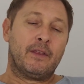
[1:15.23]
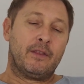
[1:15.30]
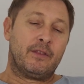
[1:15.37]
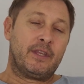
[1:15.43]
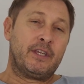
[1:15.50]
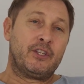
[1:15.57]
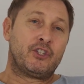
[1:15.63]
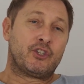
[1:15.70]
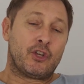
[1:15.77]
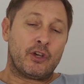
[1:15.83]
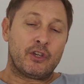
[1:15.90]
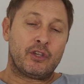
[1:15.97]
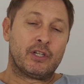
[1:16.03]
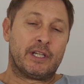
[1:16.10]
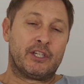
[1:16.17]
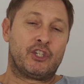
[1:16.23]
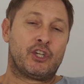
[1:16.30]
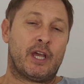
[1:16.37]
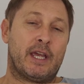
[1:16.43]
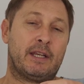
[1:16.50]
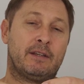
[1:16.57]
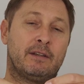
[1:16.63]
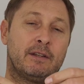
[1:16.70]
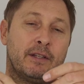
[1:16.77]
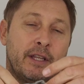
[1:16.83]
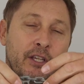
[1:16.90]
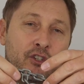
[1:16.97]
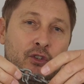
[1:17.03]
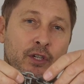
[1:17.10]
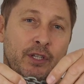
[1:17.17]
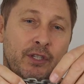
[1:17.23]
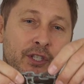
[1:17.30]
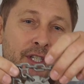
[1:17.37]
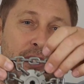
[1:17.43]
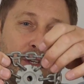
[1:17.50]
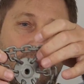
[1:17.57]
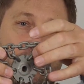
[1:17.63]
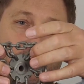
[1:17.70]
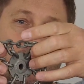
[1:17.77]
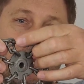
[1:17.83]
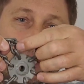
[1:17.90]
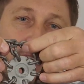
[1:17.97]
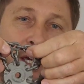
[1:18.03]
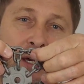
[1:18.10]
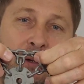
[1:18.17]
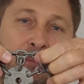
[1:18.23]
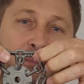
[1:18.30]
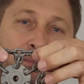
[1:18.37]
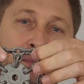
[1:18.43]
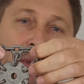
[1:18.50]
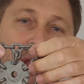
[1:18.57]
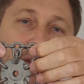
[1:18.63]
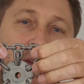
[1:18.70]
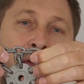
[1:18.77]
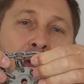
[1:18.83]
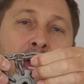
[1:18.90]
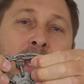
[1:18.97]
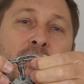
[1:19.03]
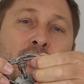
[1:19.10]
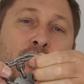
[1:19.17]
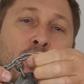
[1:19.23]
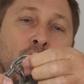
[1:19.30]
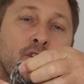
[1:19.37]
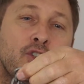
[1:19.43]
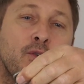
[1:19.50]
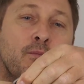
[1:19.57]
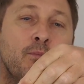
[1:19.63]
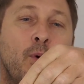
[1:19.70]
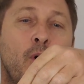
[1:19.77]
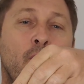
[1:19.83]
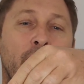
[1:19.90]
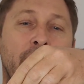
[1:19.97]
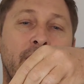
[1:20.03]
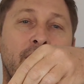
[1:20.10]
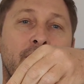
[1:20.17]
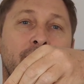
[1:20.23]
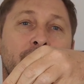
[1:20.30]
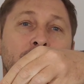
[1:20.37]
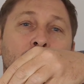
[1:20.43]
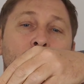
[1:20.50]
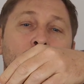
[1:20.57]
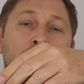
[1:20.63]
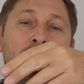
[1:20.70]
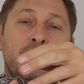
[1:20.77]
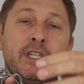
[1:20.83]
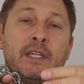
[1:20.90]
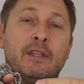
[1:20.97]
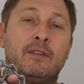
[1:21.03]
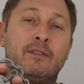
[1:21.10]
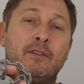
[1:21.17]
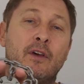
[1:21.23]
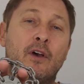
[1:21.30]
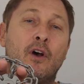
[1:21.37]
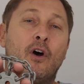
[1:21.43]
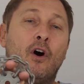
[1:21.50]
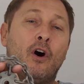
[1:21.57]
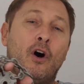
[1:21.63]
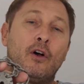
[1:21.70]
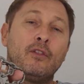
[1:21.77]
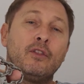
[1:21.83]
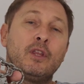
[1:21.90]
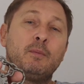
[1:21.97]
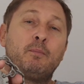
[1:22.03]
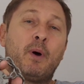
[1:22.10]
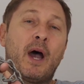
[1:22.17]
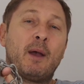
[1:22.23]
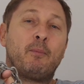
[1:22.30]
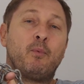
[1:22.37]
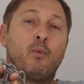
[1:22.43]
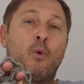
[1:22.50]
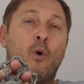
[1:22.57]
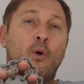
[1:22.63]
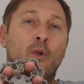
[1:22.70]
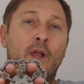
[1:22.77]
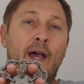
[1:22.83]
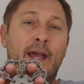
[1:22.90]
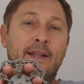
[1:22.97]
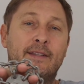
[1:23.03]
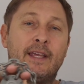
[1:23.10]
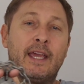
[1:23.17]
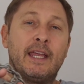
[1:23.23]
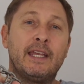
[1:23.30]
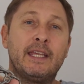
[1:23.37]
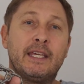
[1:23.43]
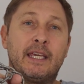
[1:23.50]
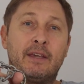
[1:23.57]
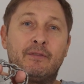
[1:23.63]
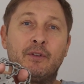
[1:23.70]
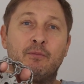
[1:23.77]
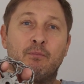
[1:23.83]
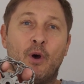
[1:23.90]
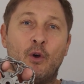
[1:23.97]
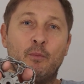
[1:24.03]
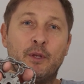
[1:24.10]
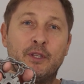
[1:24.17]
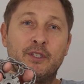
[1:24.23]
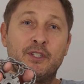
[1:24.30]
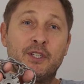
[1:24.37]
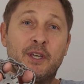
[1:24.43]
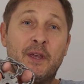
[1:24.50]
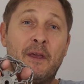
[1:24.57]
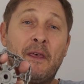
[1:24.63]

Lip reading: The circular chain that you can see over here has got more individual teeth on the pipe wall at any given moment.